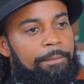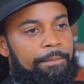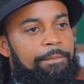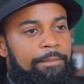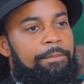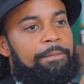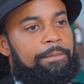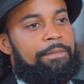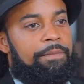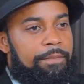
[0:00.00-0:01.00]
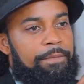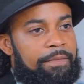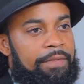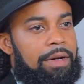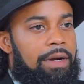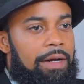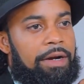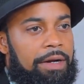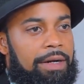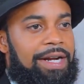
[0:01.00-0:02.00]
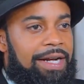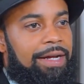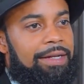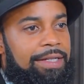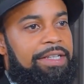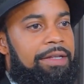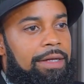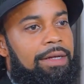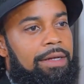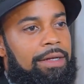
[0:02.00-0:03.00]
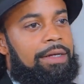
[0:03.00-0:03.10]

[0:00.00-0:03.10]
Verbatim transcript: nothing else, we haven't gone back to that. I